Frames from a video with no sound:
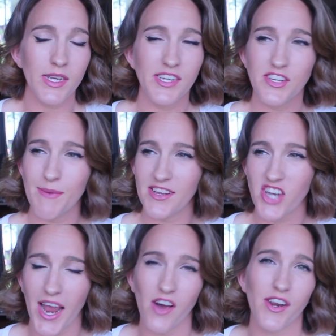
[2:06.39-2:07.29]
into my
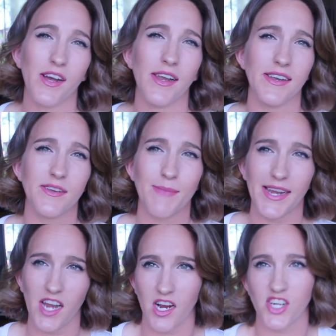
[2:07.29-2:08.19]
childhood, into
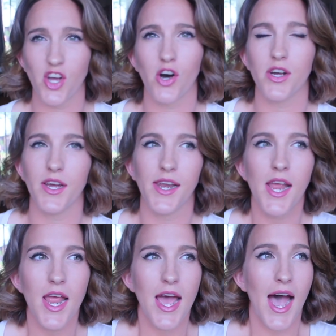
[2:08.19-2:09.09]
my young adulthood,
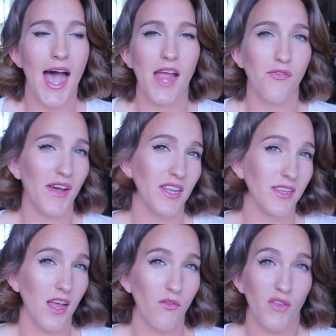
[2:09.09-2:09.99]
I fell
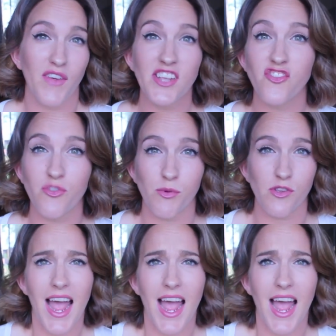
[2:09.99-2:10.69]
in love with vegetables.